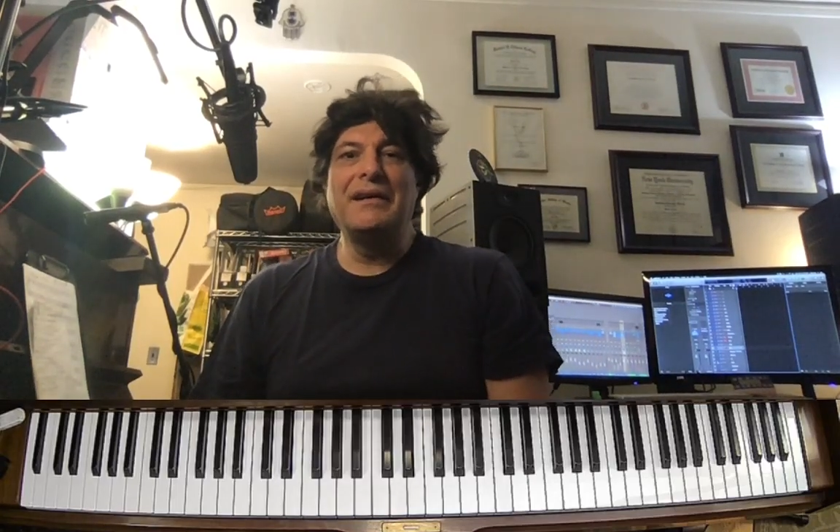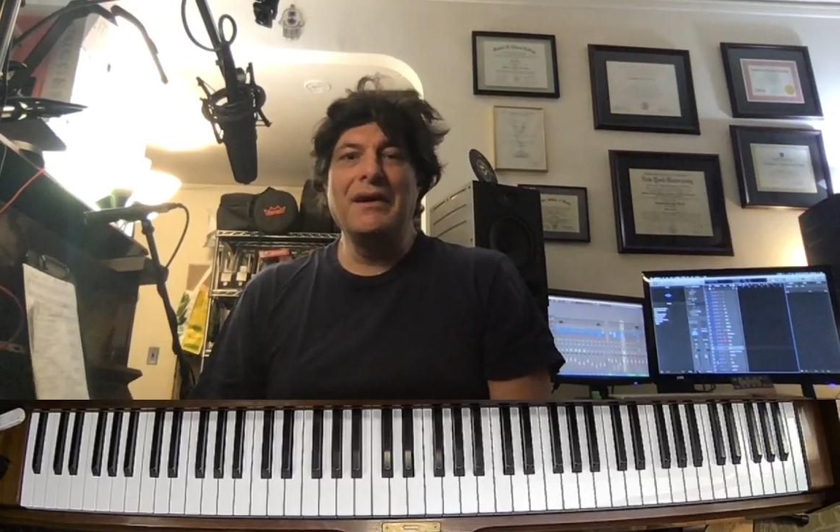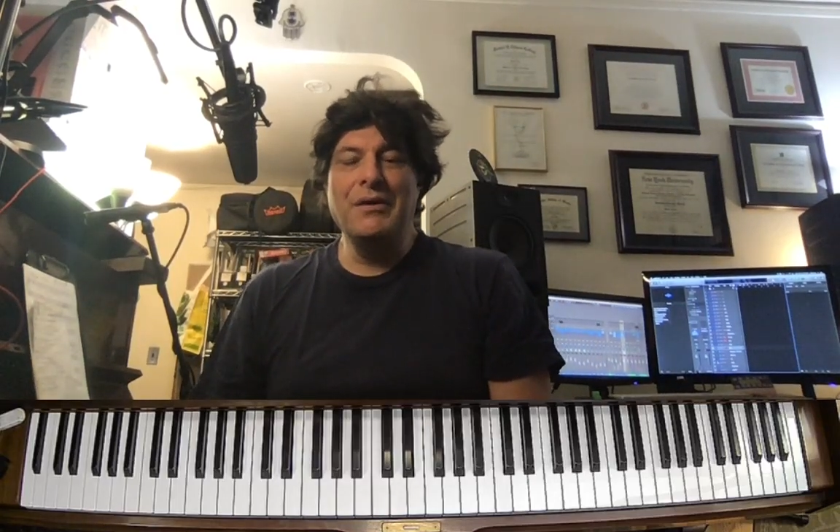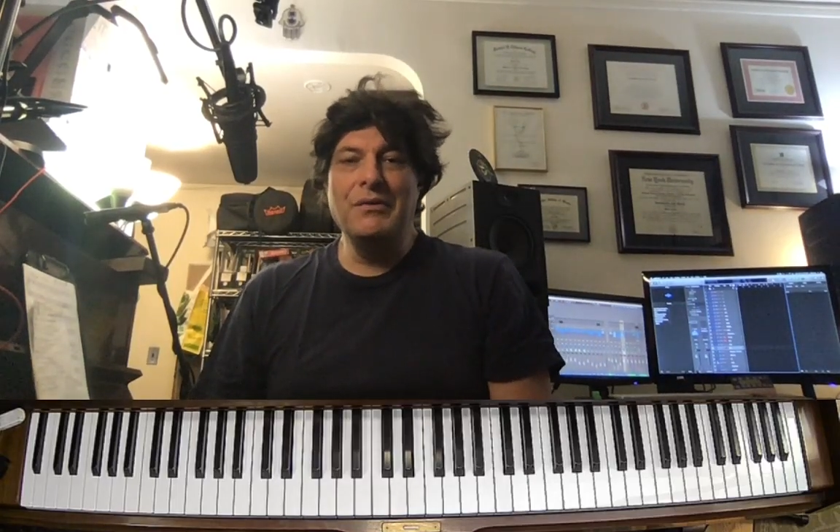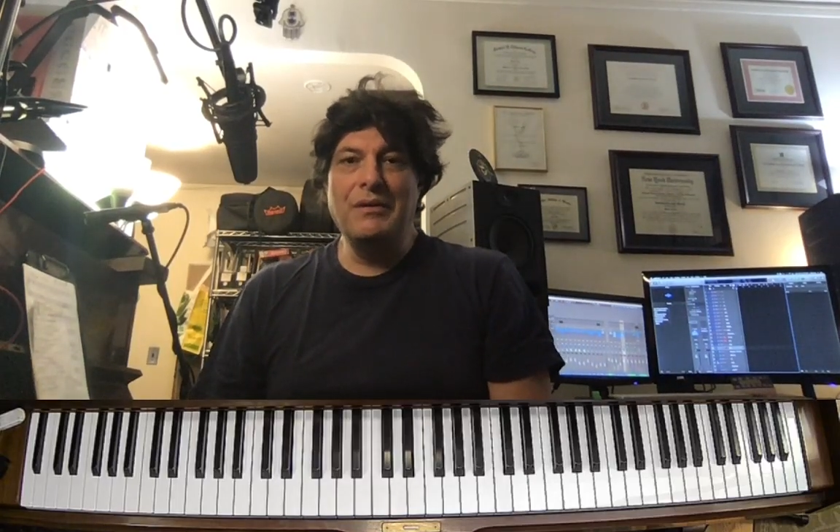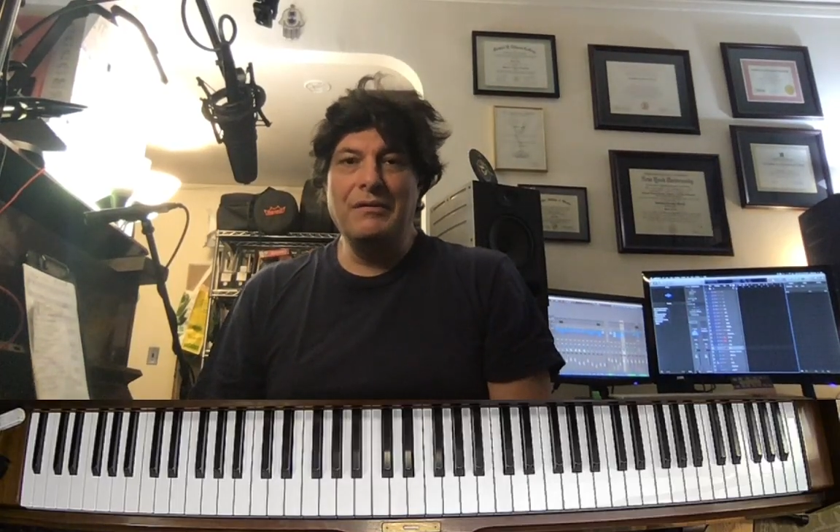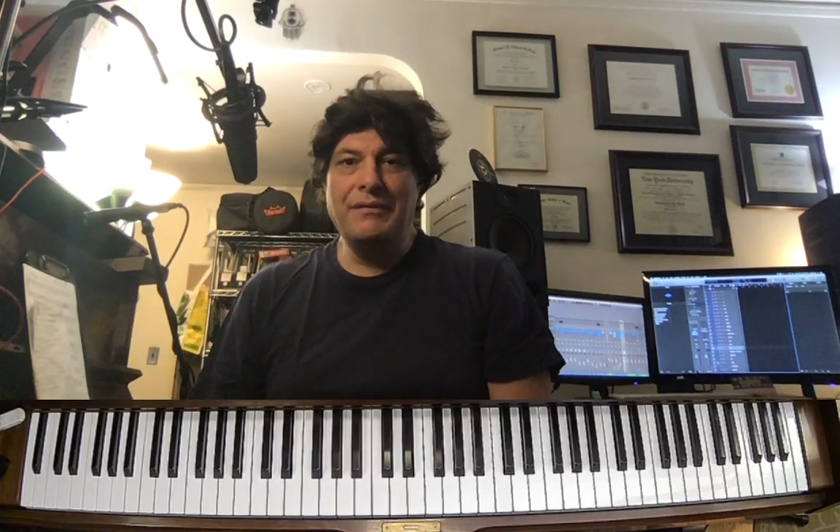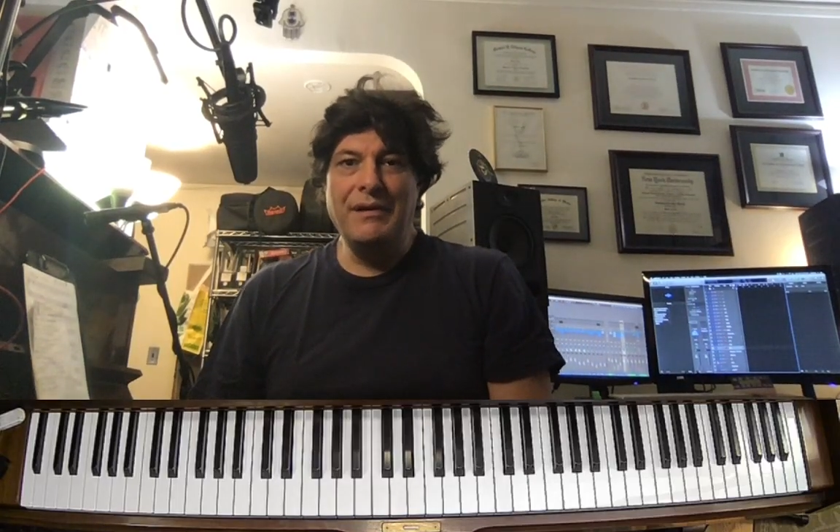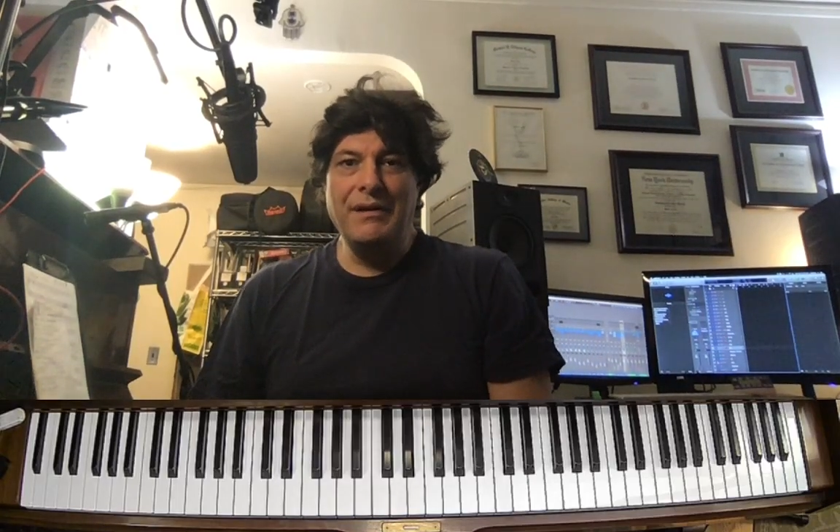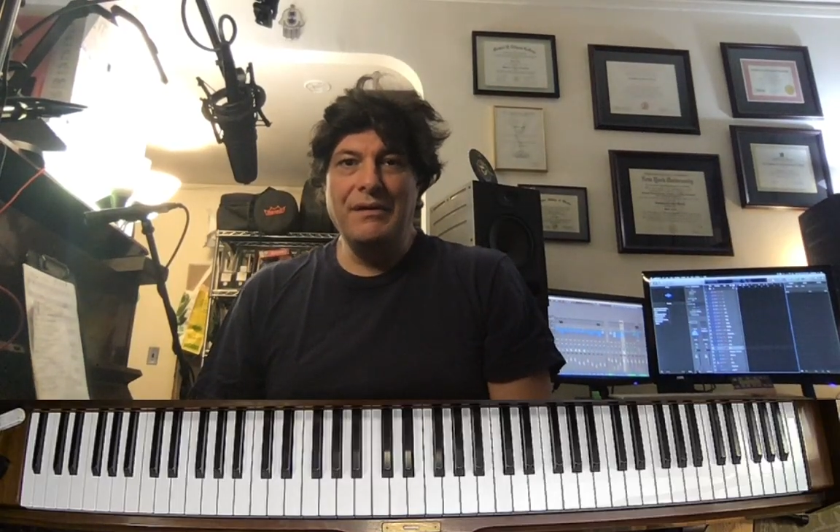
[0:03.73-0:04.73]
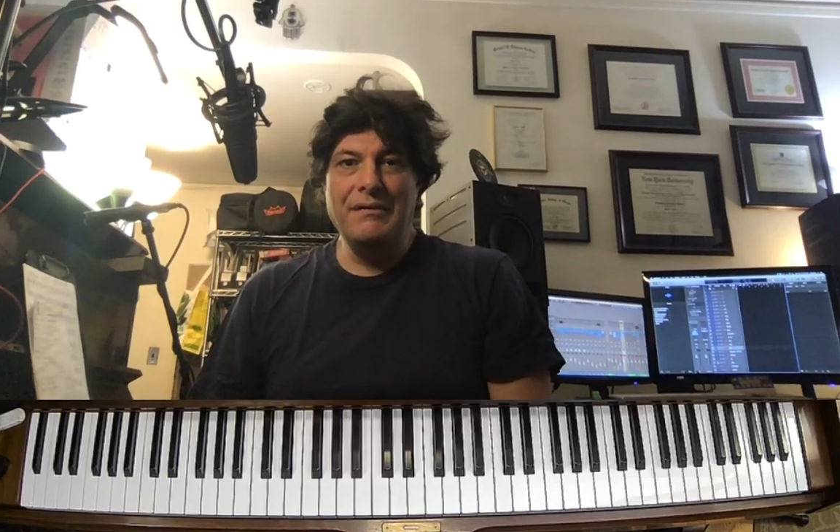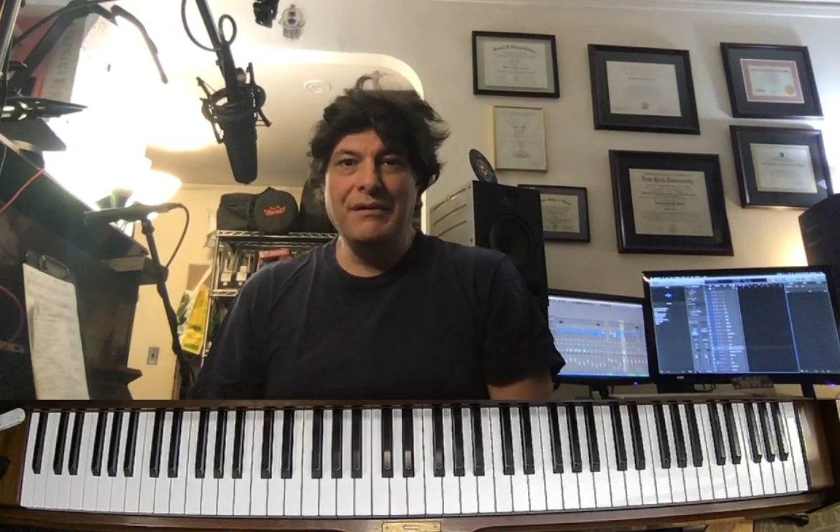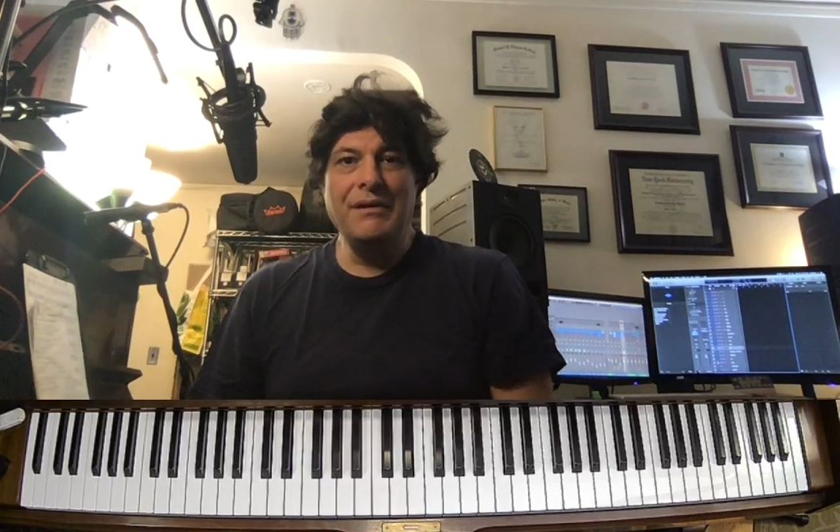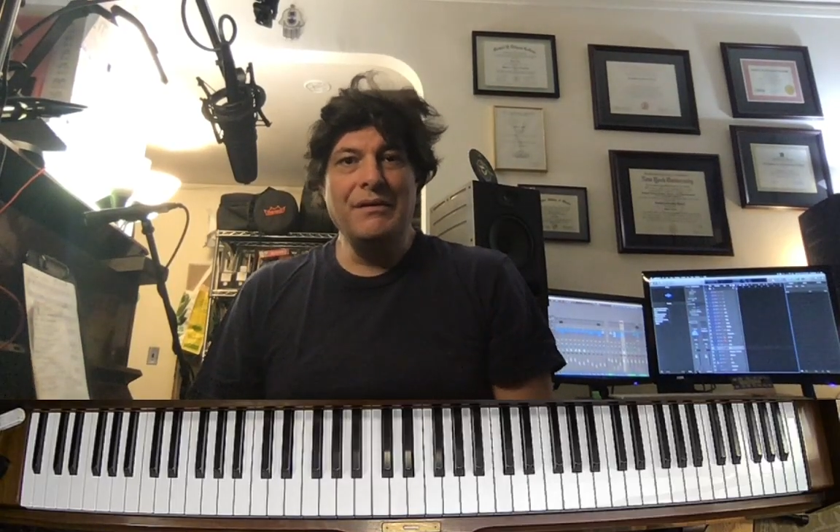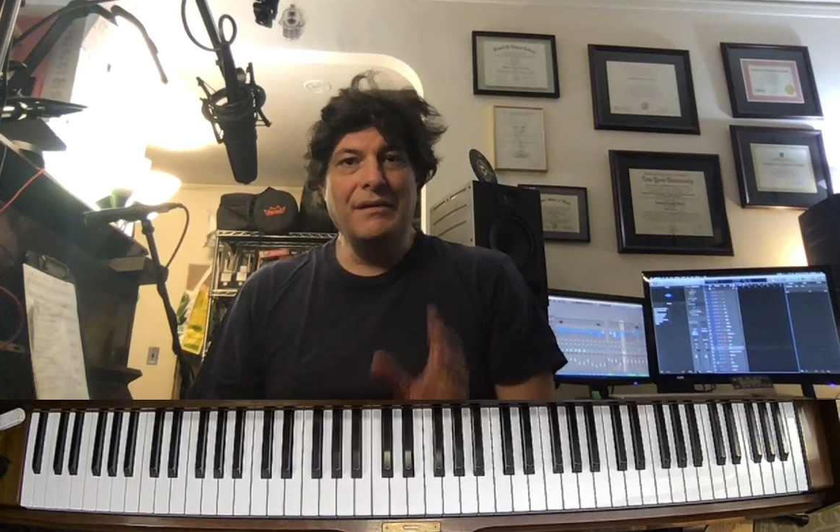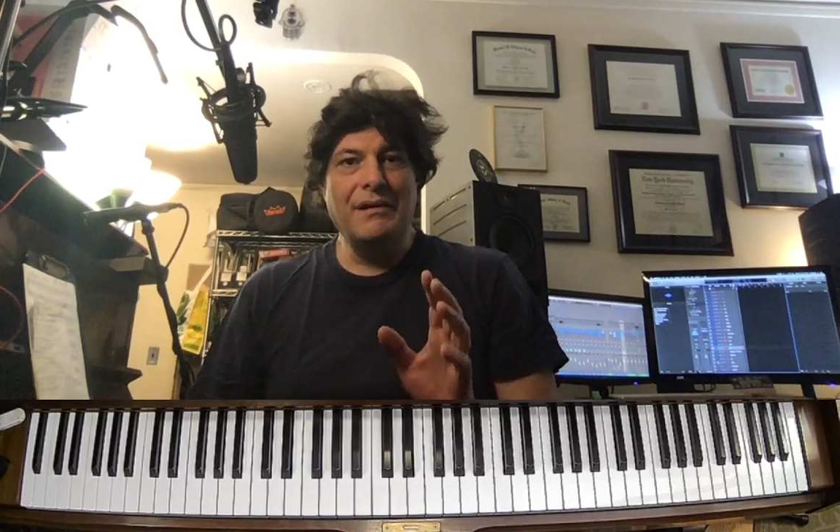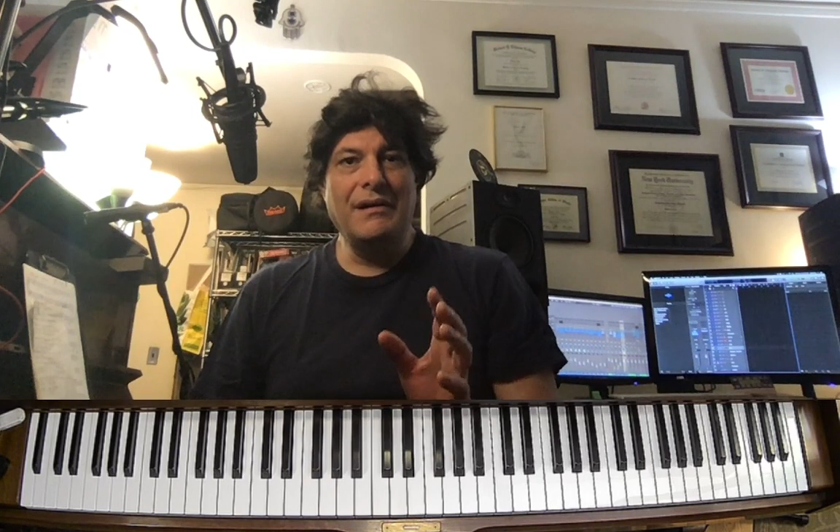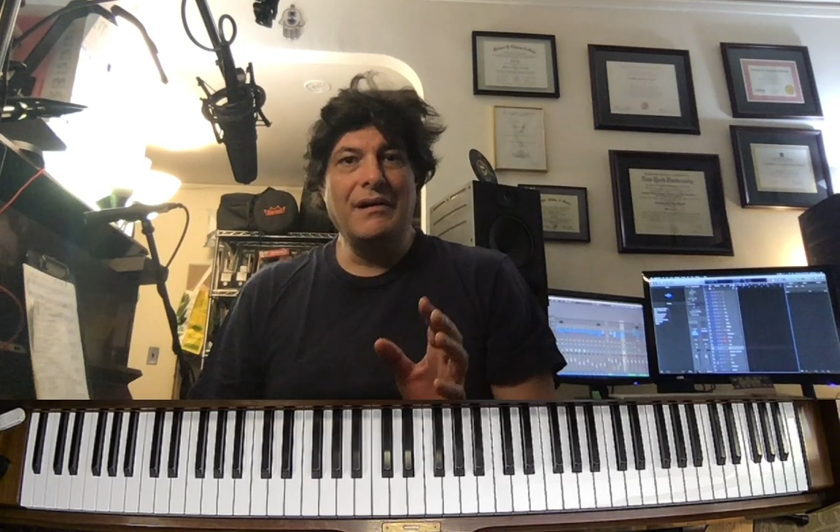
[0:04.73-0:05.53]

good one for you,